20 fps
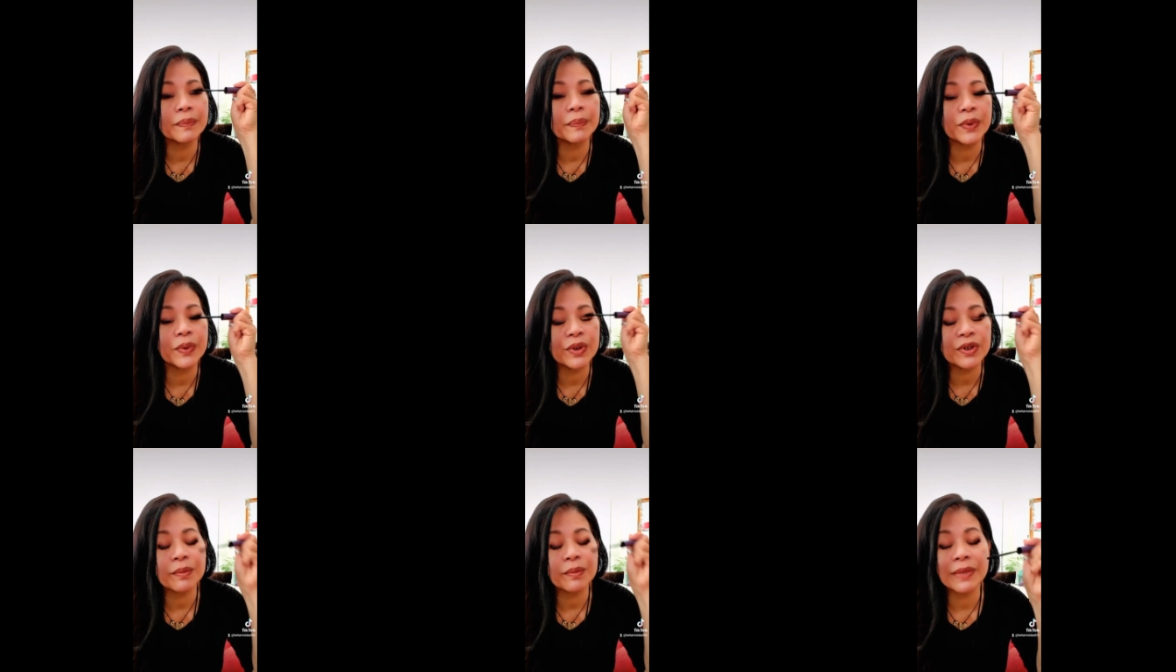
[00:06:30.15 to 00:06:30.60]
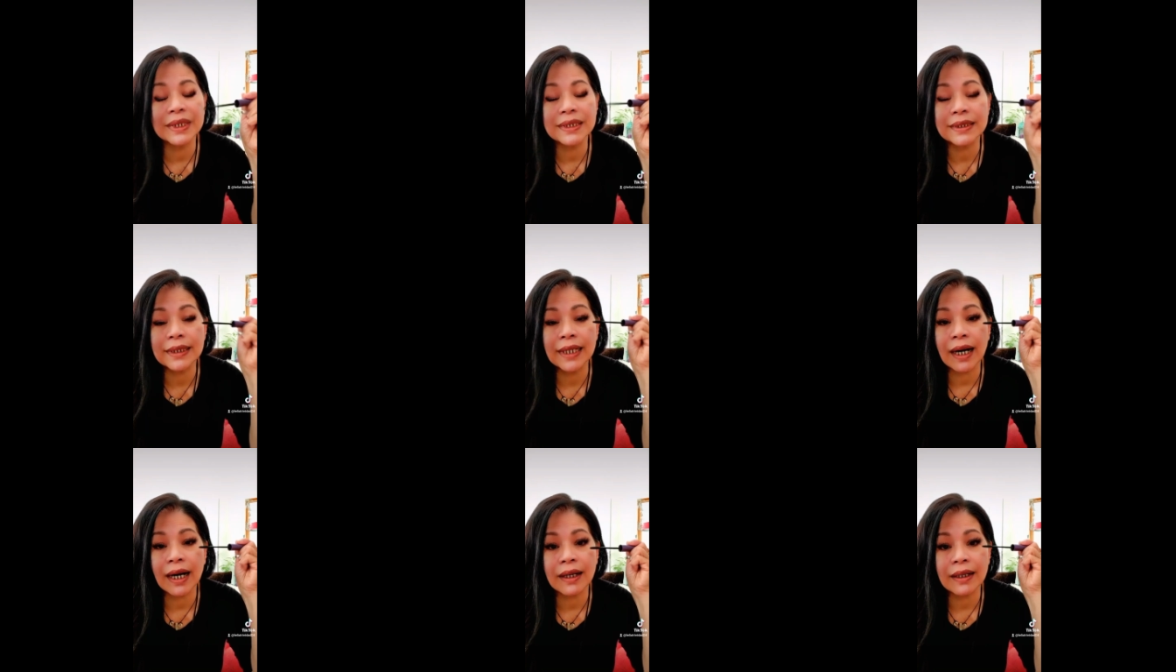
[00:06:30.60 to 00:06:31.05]
put
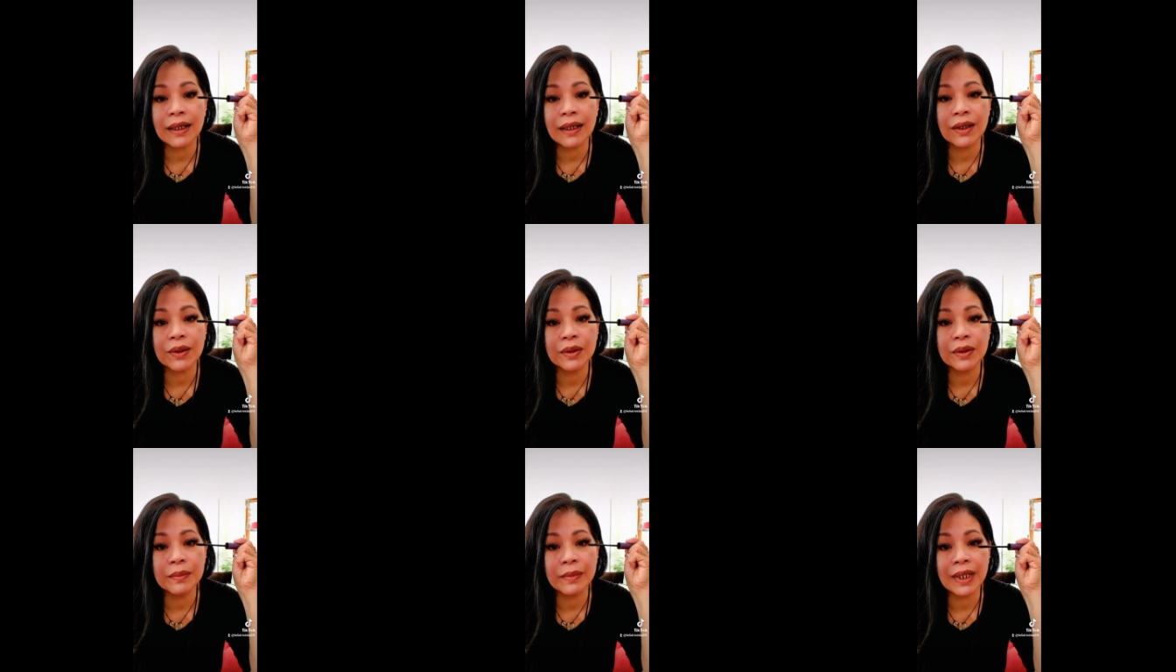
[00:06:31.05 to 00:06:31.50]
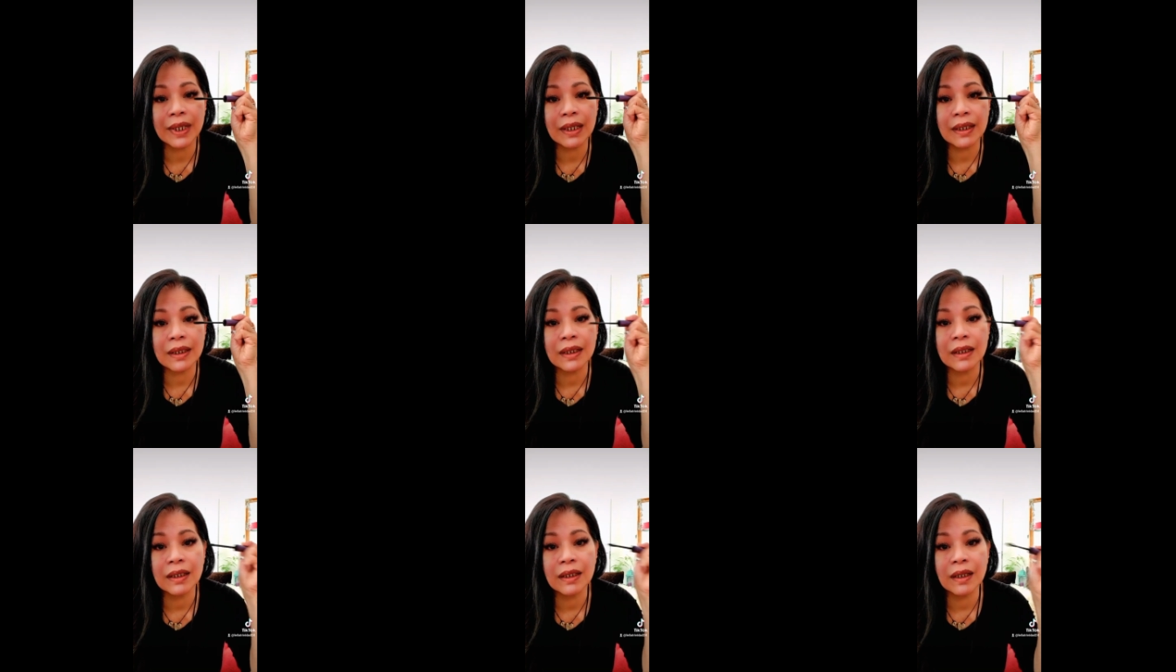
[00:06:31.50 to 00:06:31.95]
mascara on
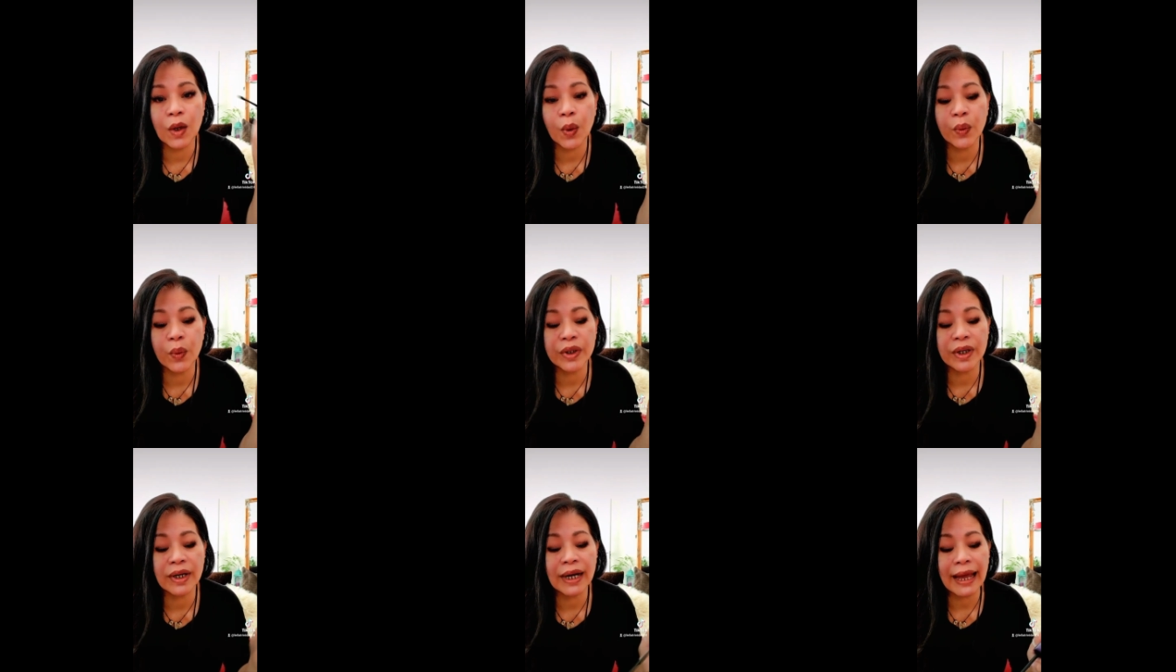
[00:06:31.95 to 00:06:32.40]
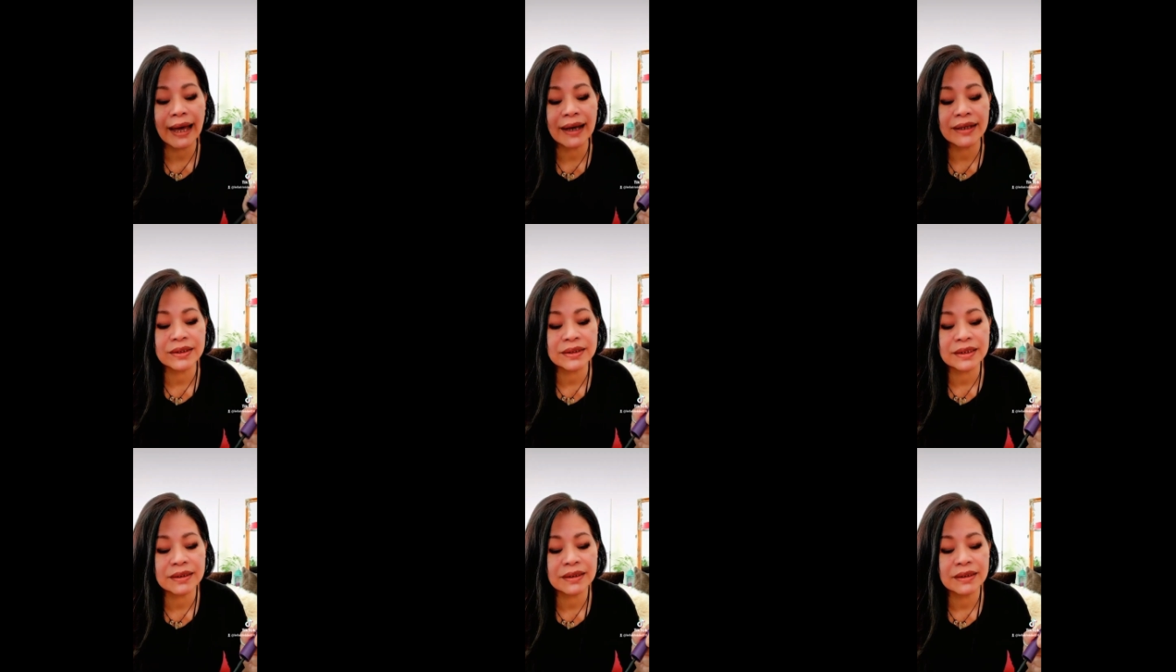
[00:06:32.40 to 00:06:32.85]
my lower
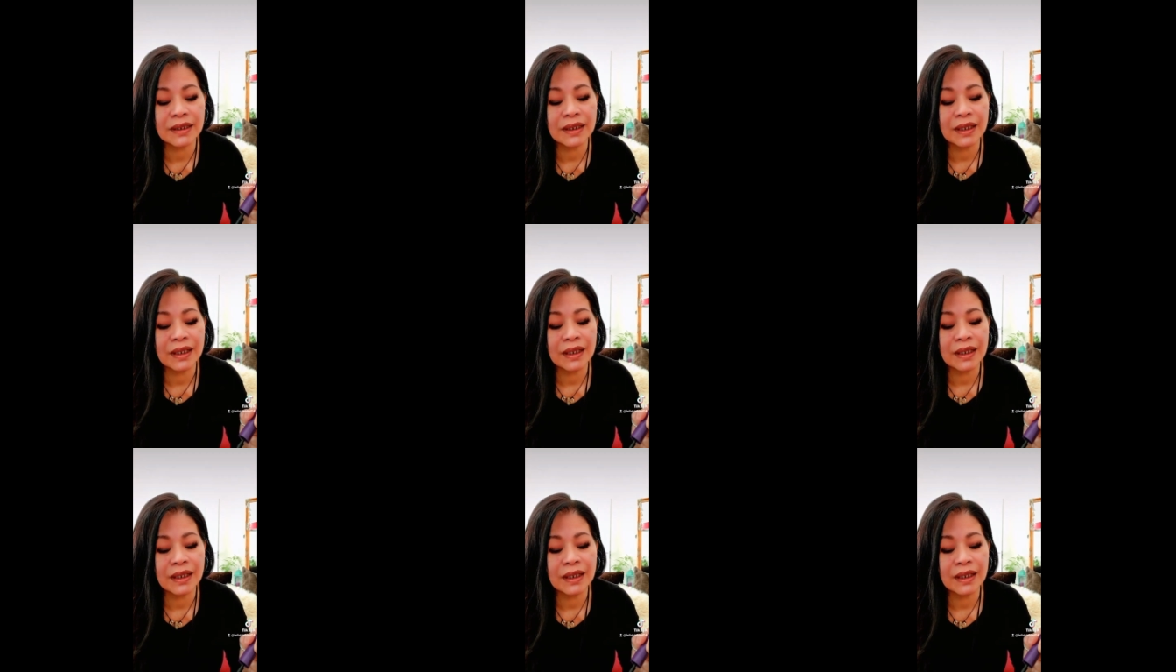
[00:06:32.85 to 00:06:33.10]
lash